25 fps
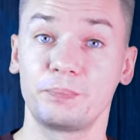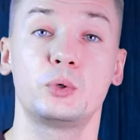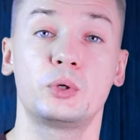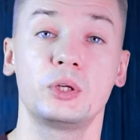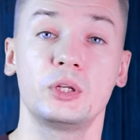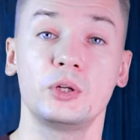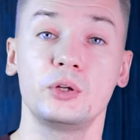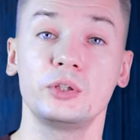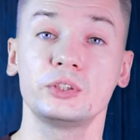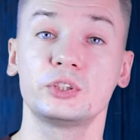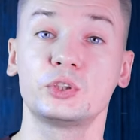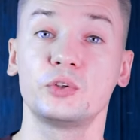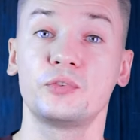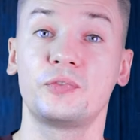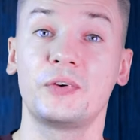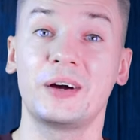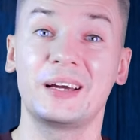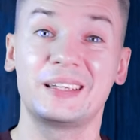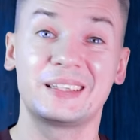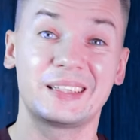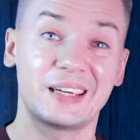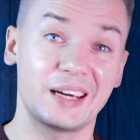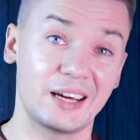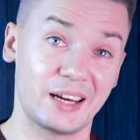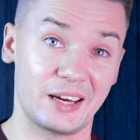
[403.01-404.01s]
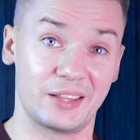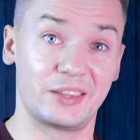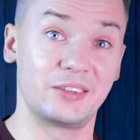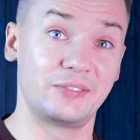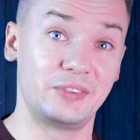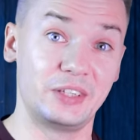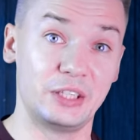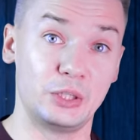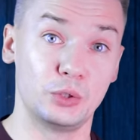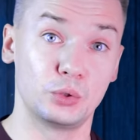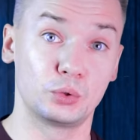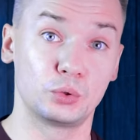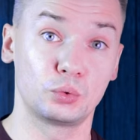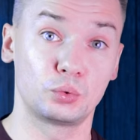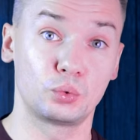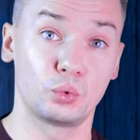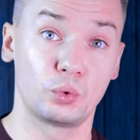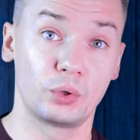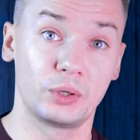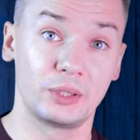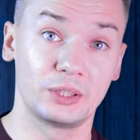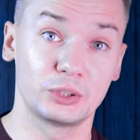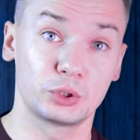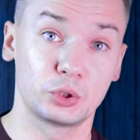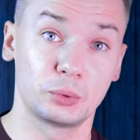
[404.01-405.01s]
You can also find other video
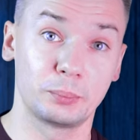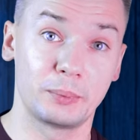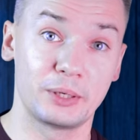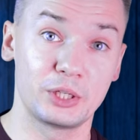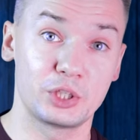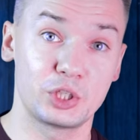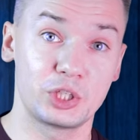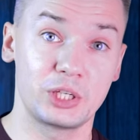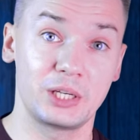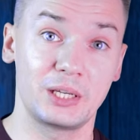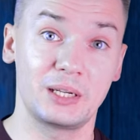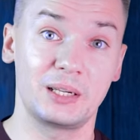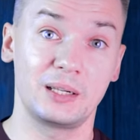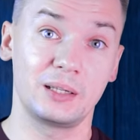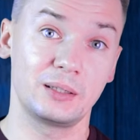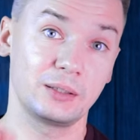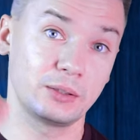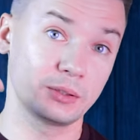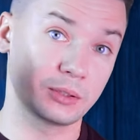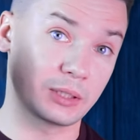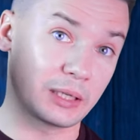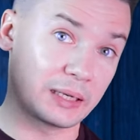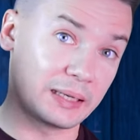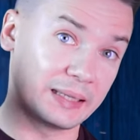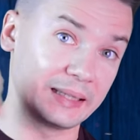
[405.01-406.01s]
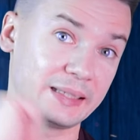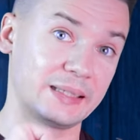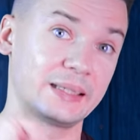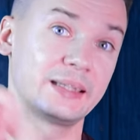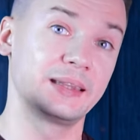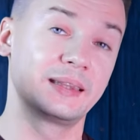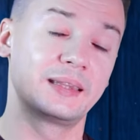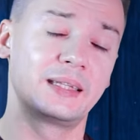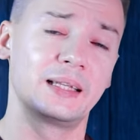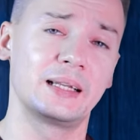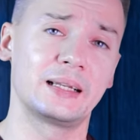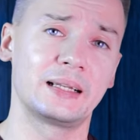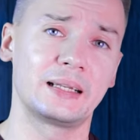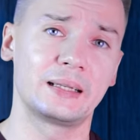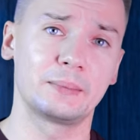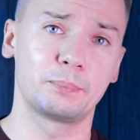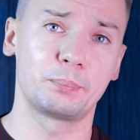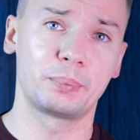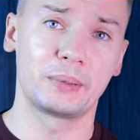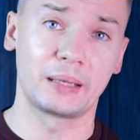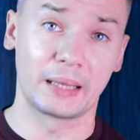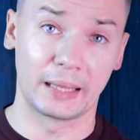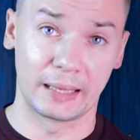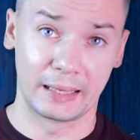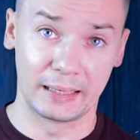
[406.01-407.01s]
tutorials on my channel, click in the
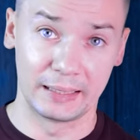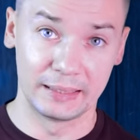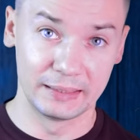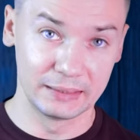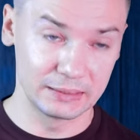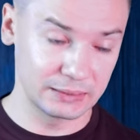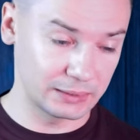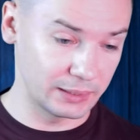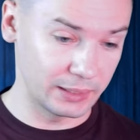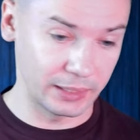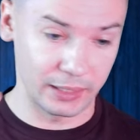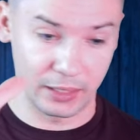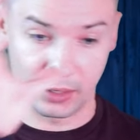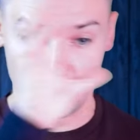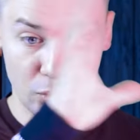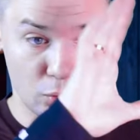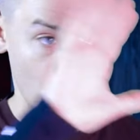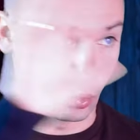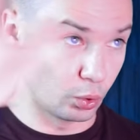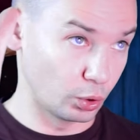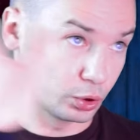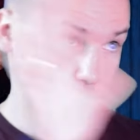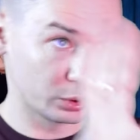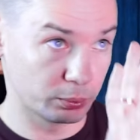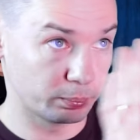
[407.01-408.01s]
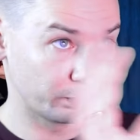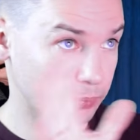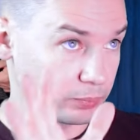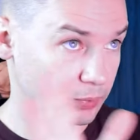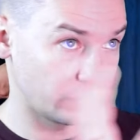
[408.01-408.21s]
playlist, they are all